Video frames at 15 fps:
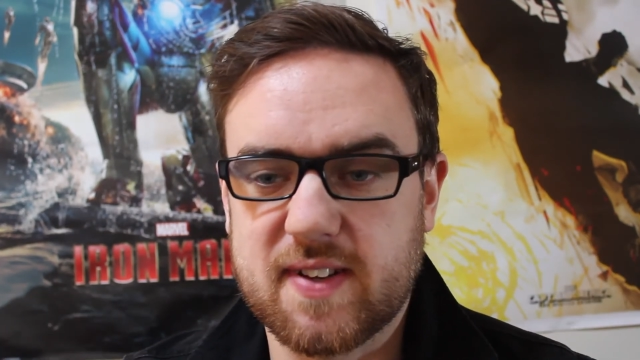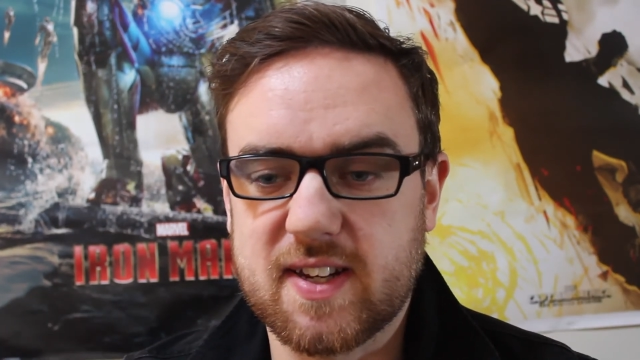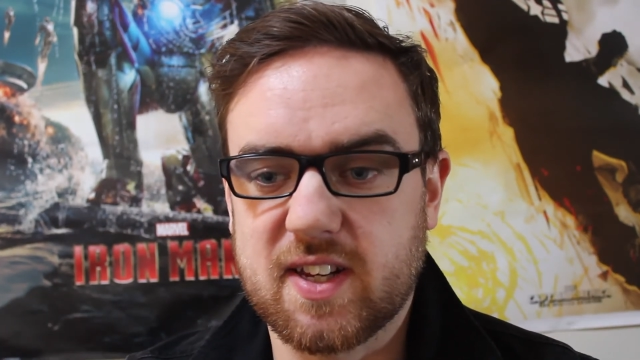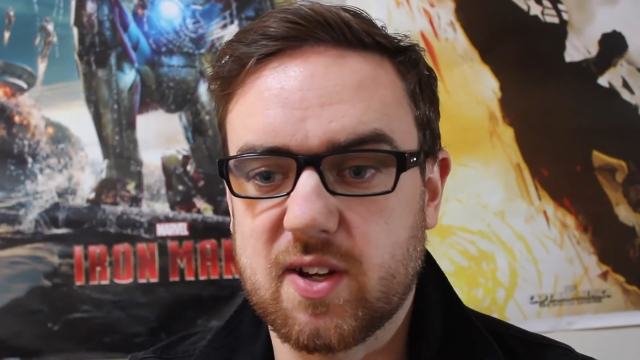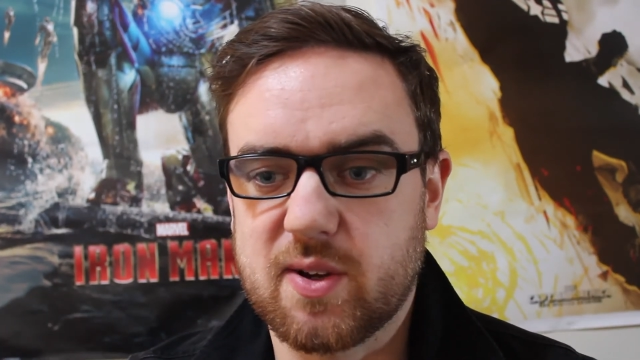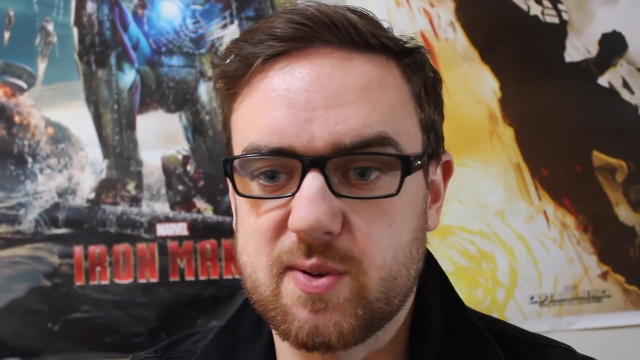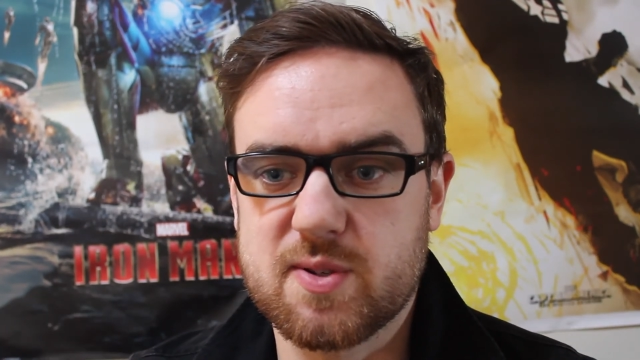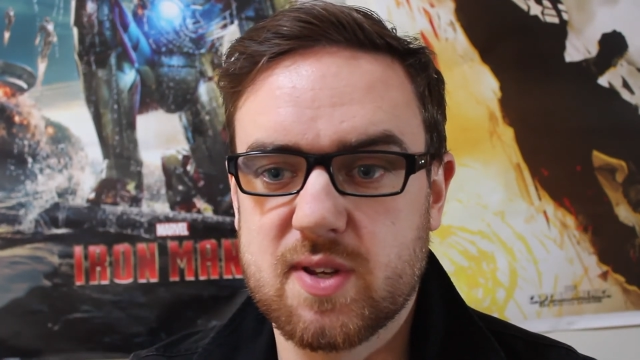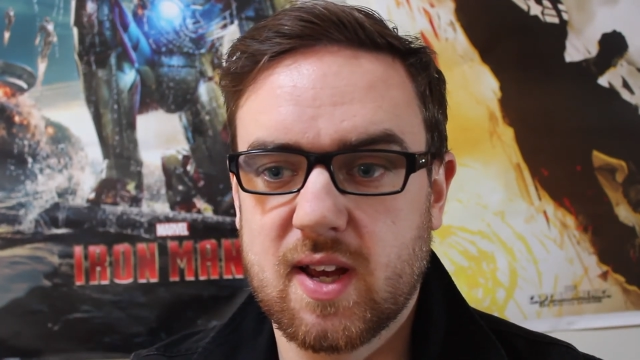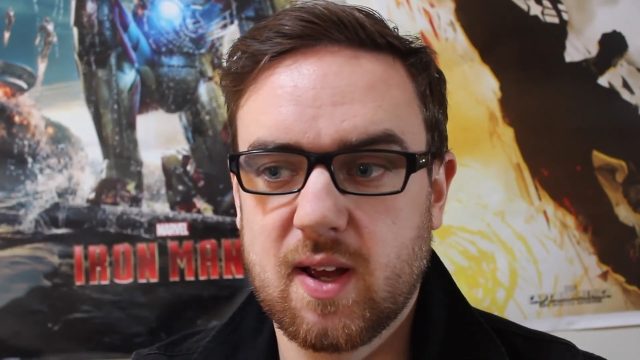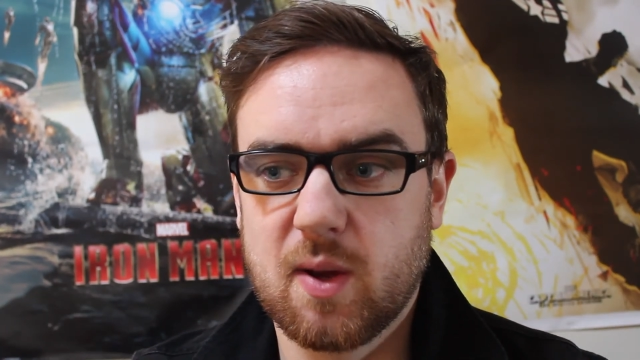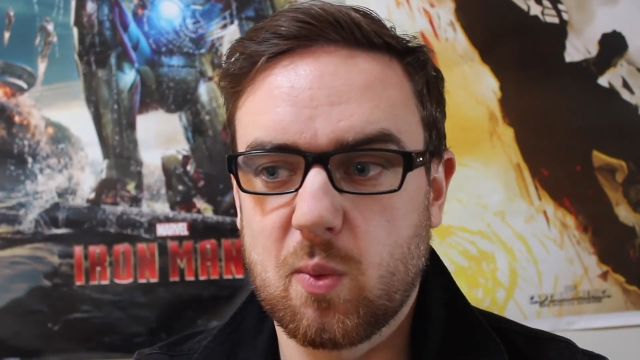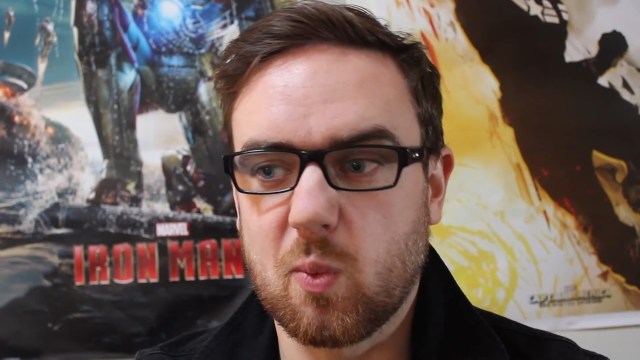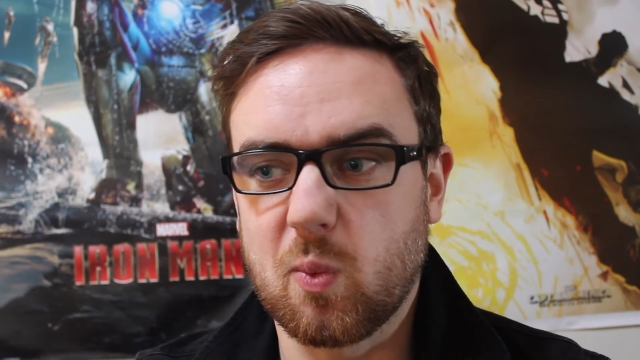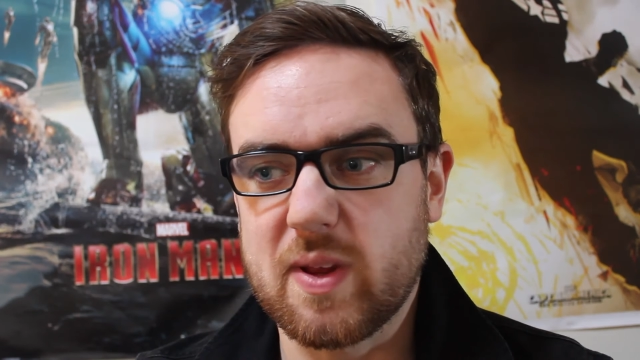videos
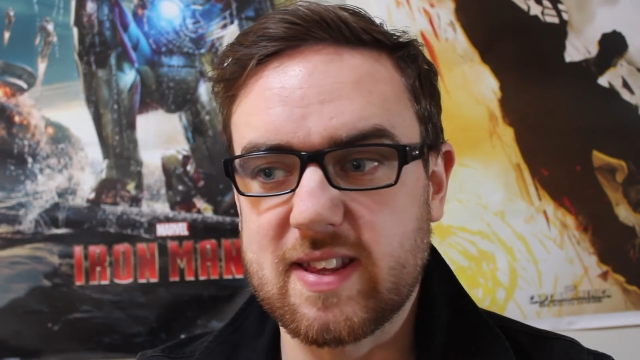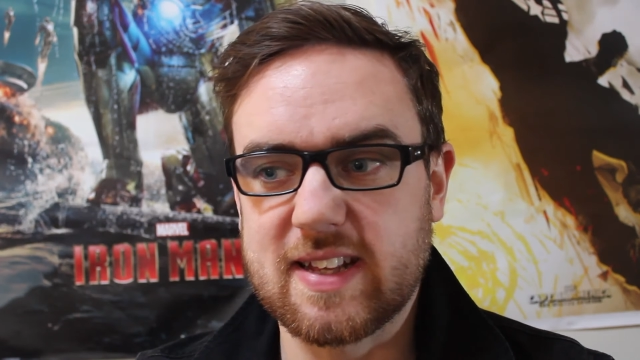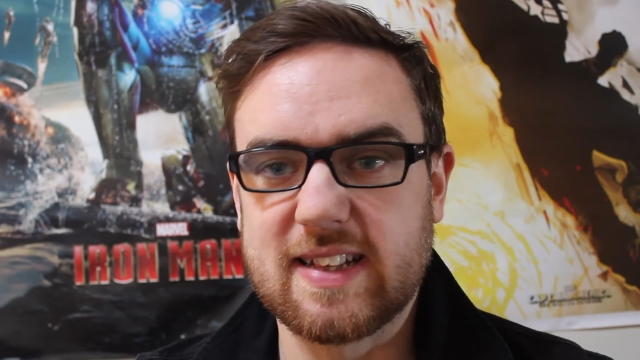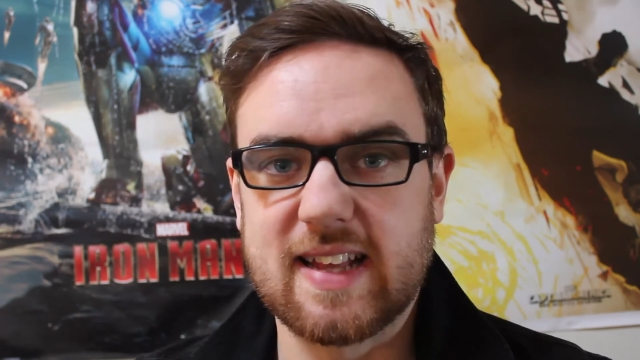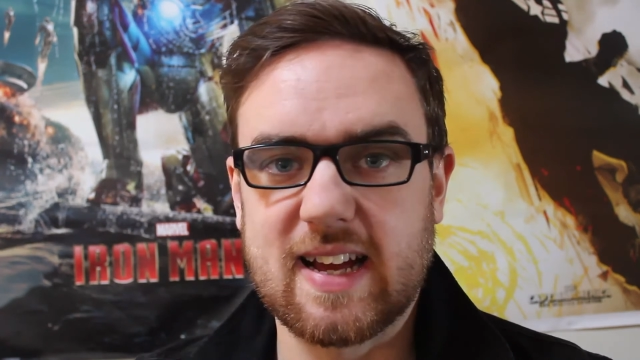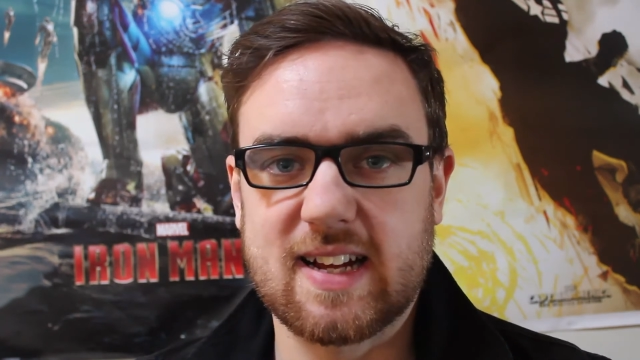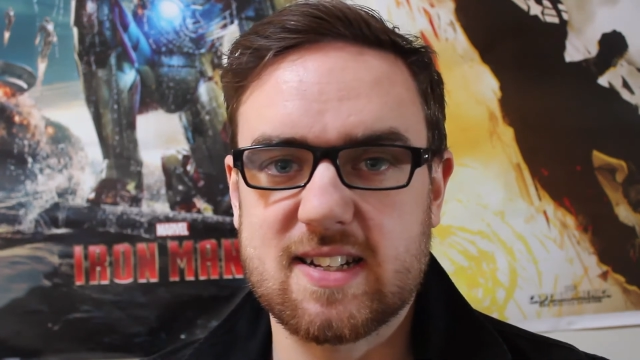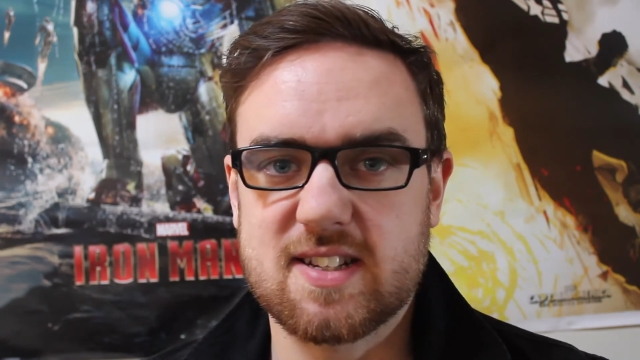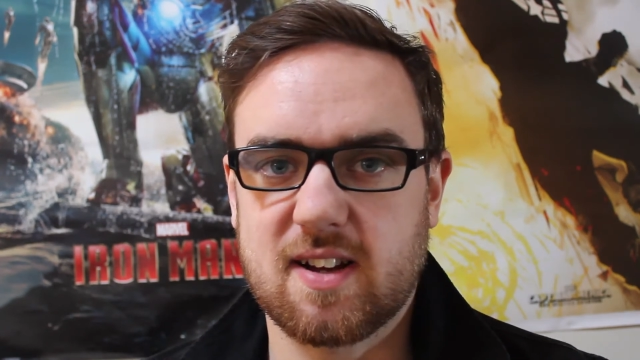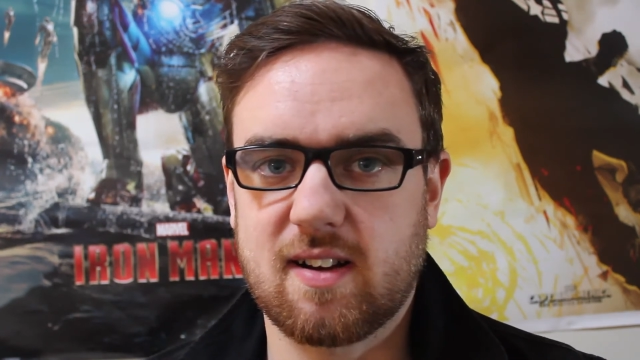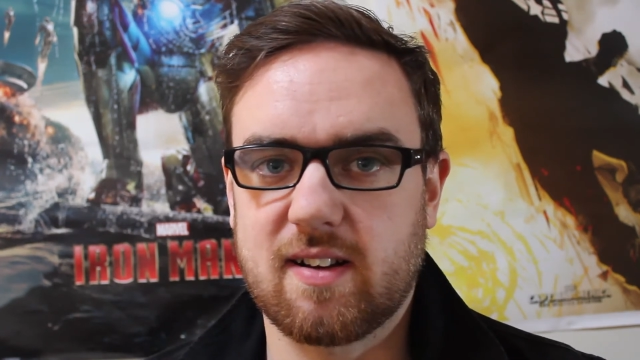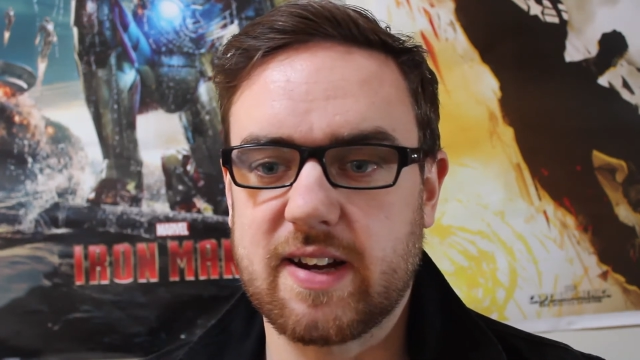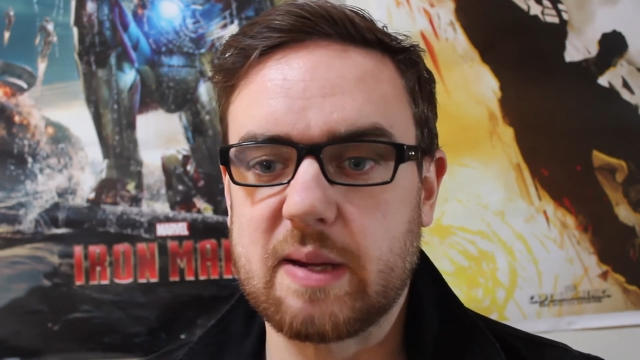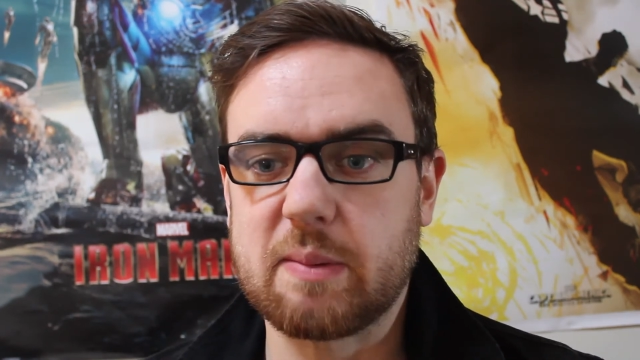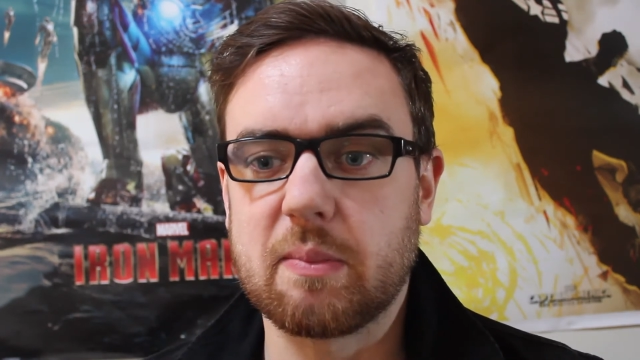within that
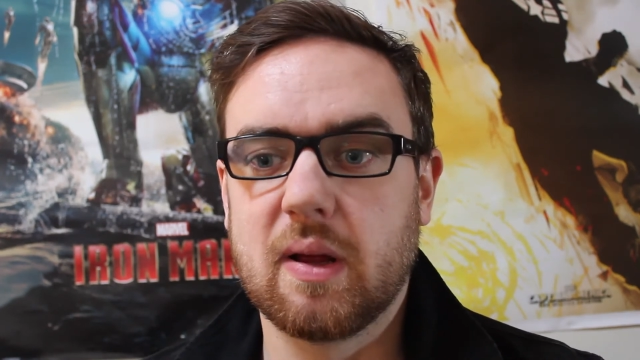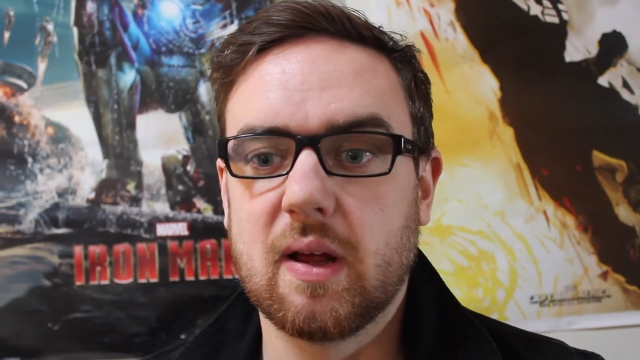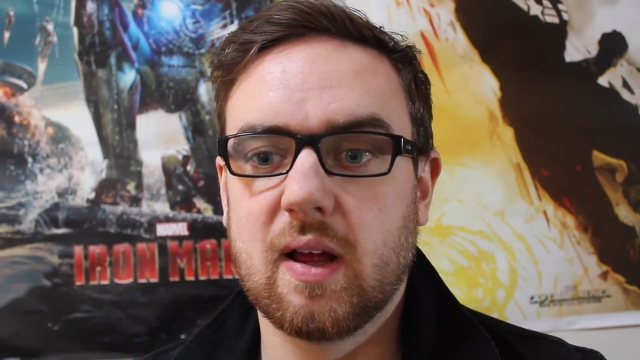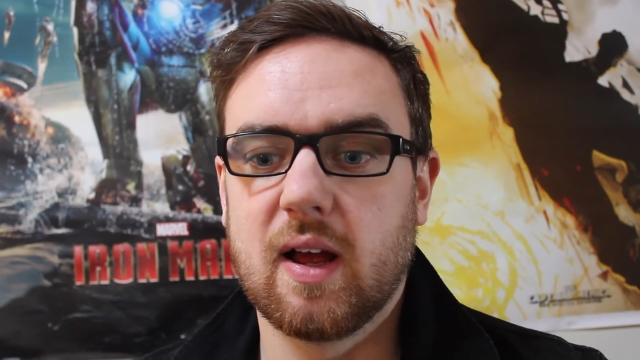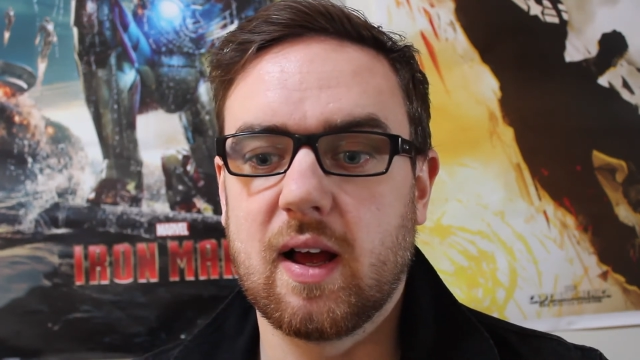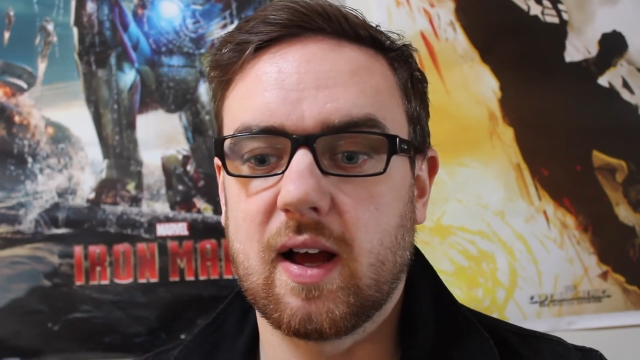time,